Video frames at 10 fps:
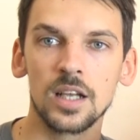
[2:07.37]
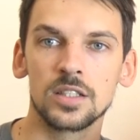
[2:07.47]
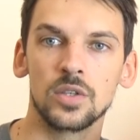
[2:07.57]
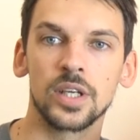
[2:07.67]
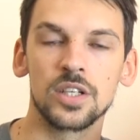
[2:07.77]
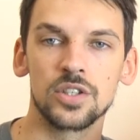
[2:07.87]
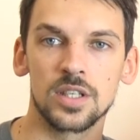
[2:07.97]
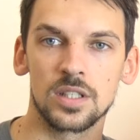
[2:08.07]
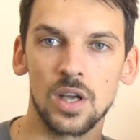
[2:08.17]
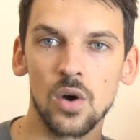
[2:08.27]
So you can
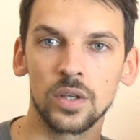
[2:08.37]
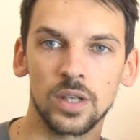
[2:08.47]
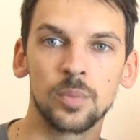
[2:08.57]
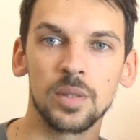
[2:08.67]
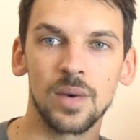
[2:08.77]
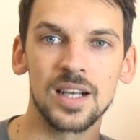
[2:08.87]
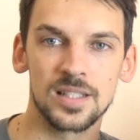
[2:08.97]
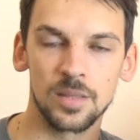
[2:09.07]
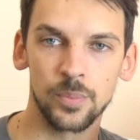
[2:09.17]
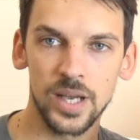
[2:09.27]
just go and
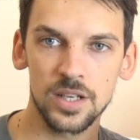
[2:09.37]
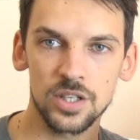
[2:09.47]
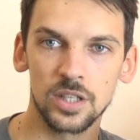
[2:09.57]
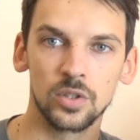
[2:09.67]
optimize that page.